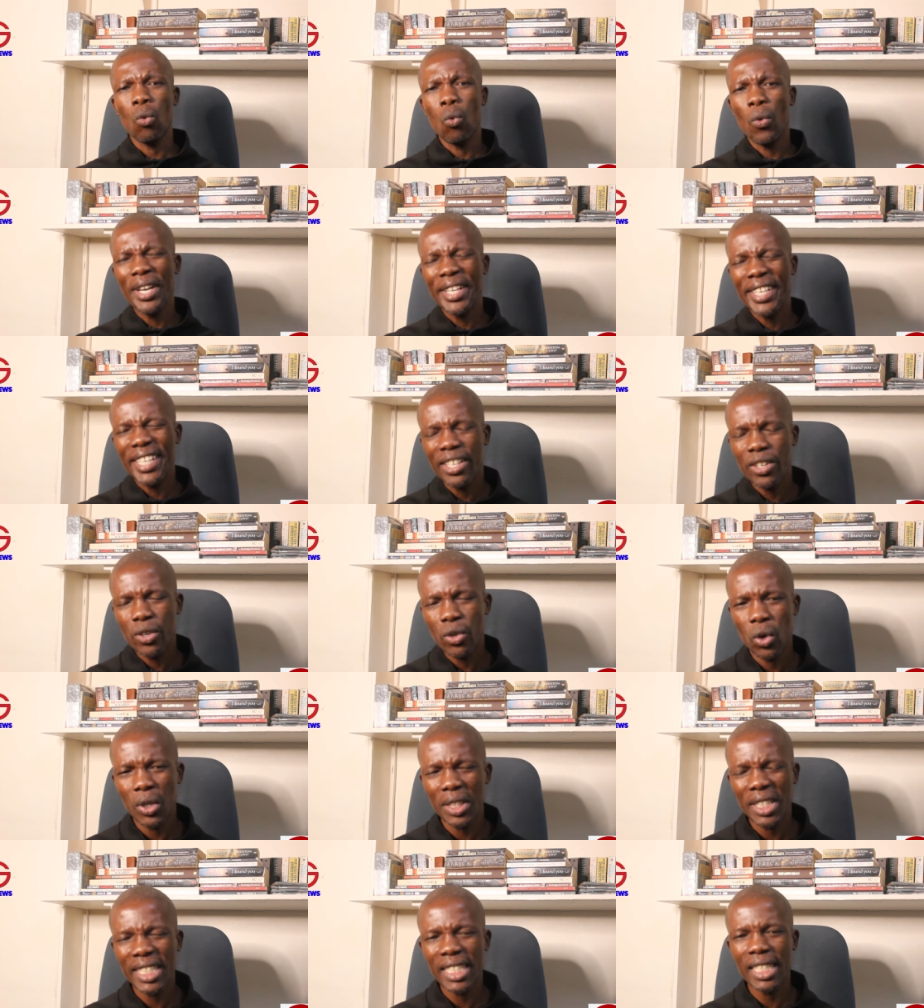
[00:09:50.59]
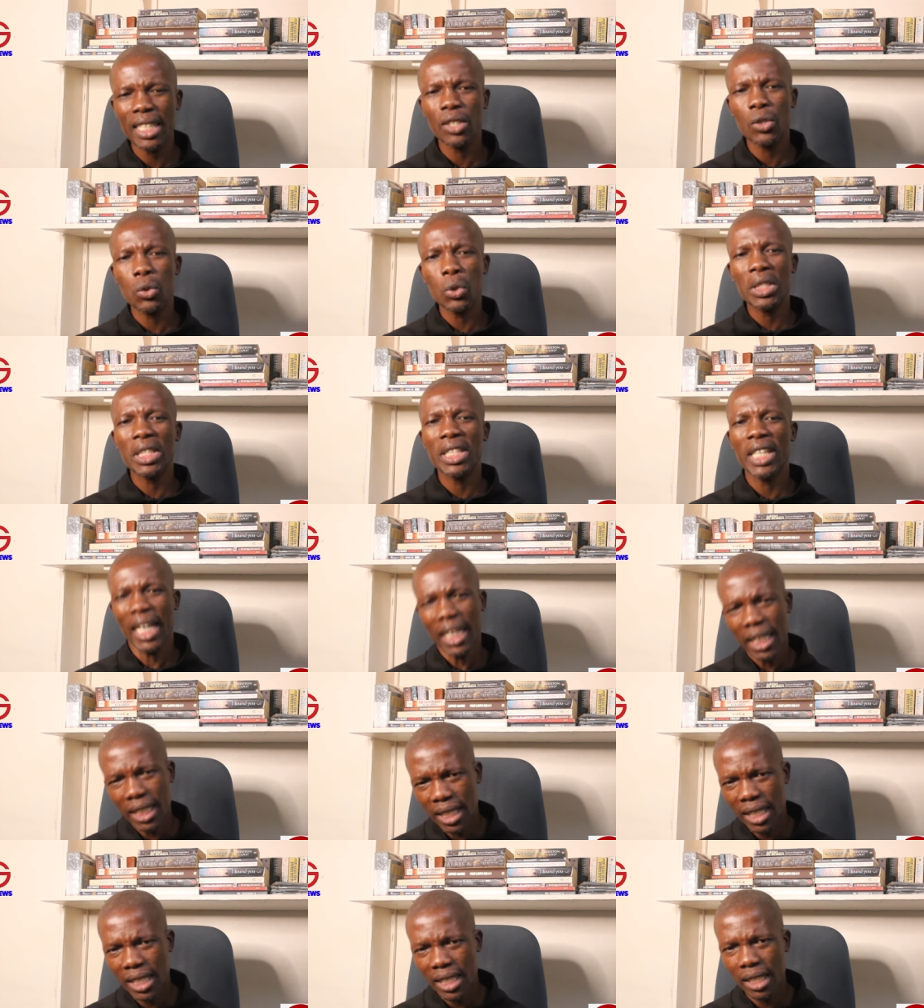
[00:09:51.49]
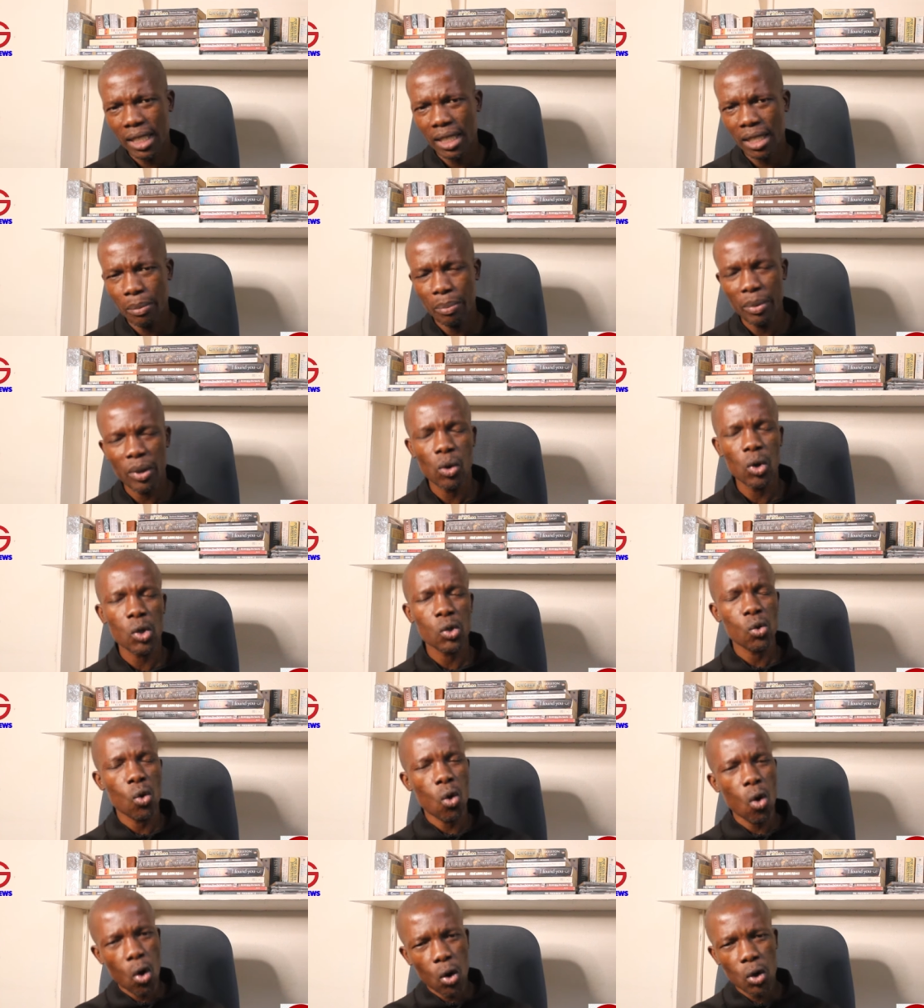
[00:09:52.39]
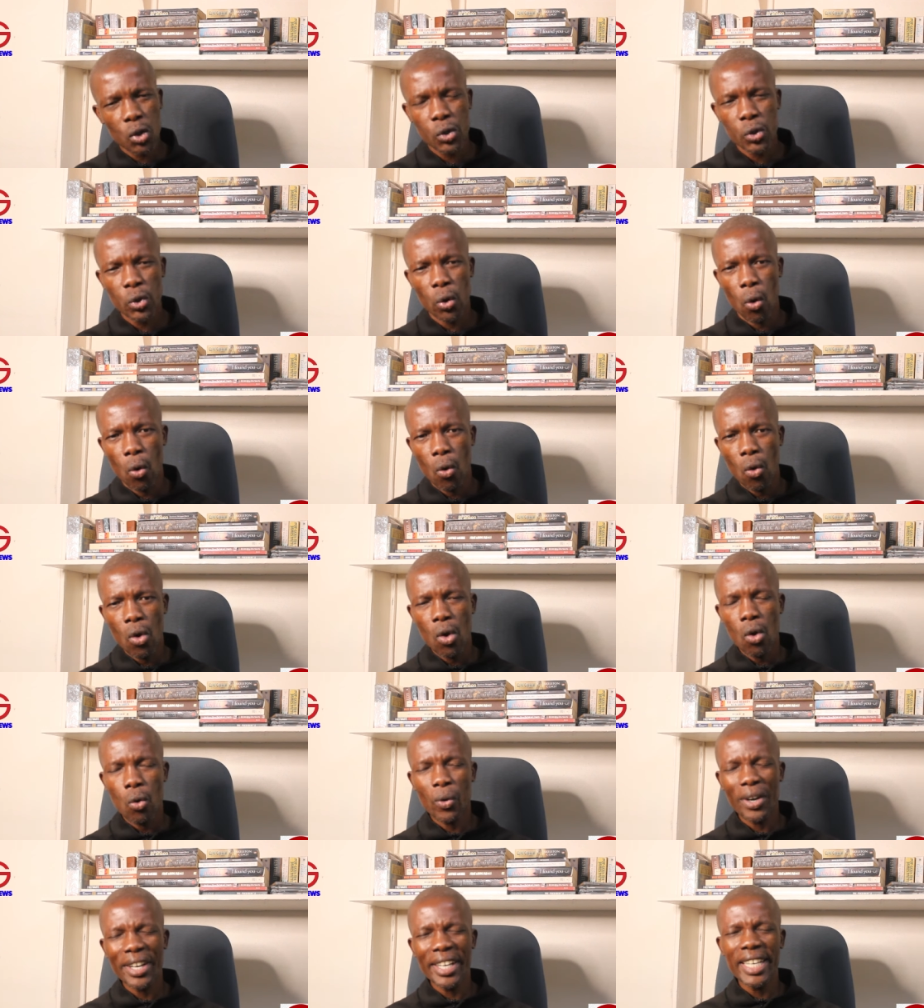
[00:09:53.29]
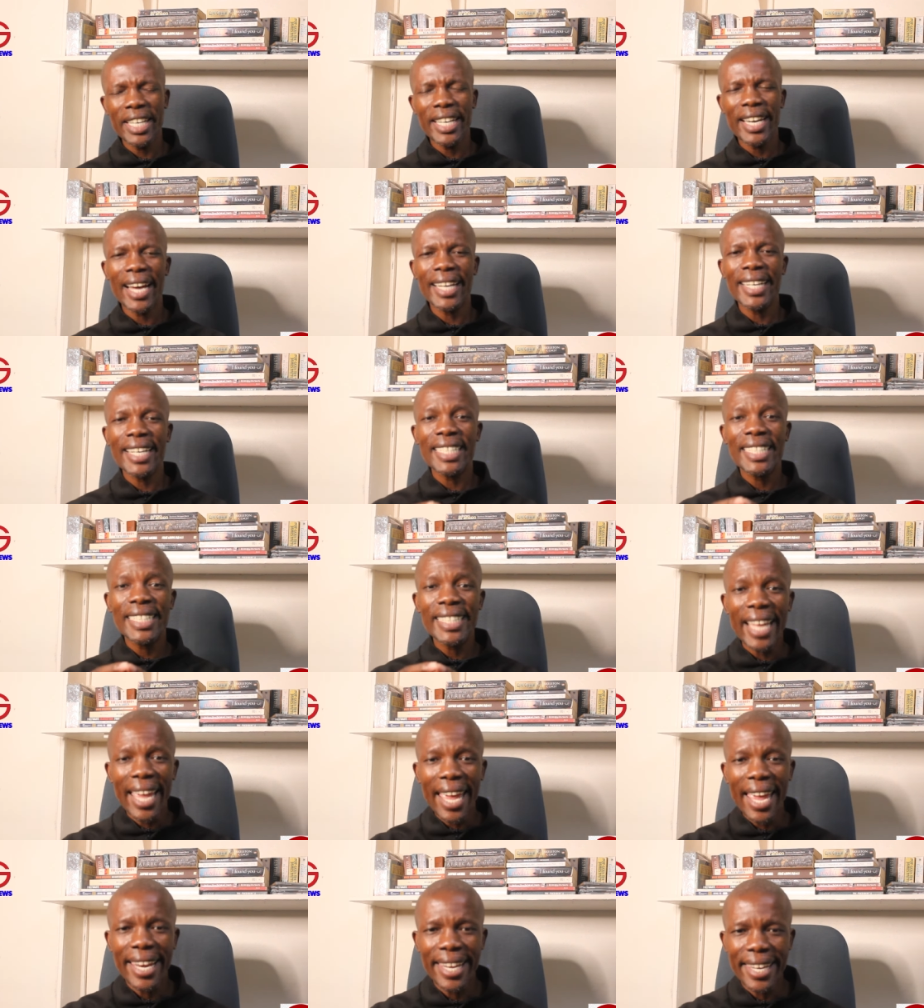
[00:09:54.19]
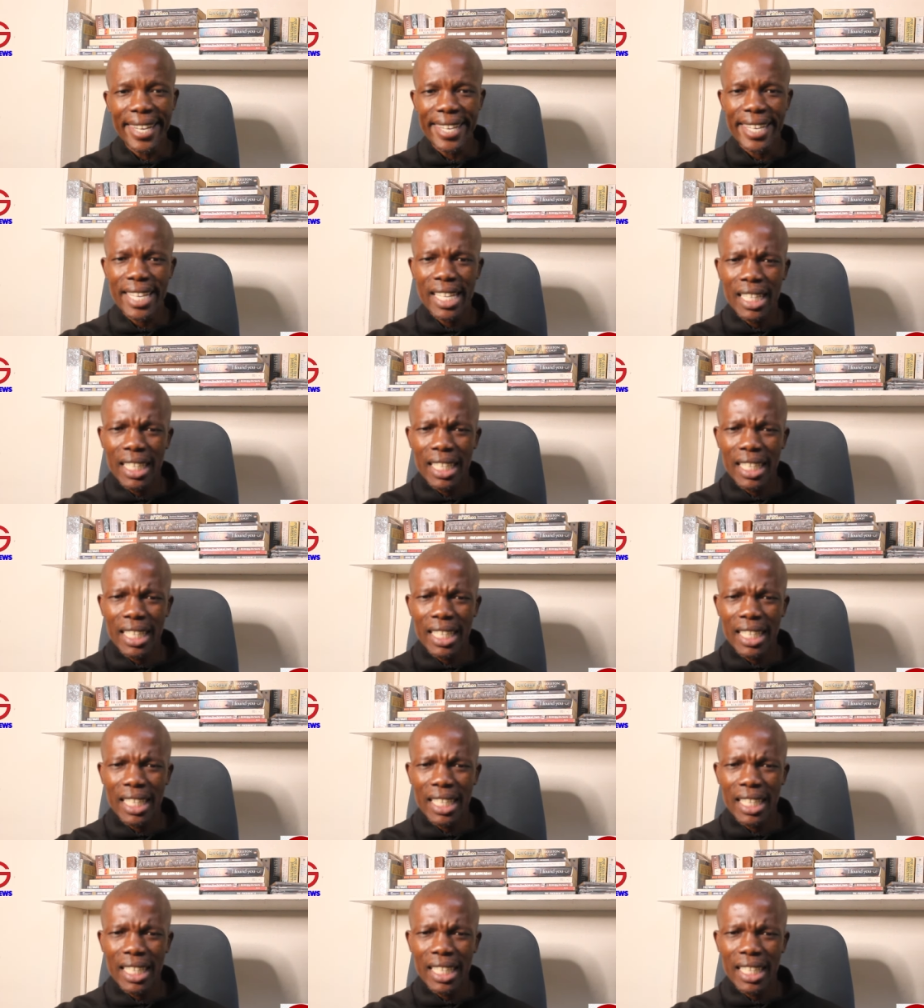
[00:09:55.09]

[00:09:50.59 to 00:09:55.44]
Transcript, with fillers: we did not seek to change the system because also we didn't understand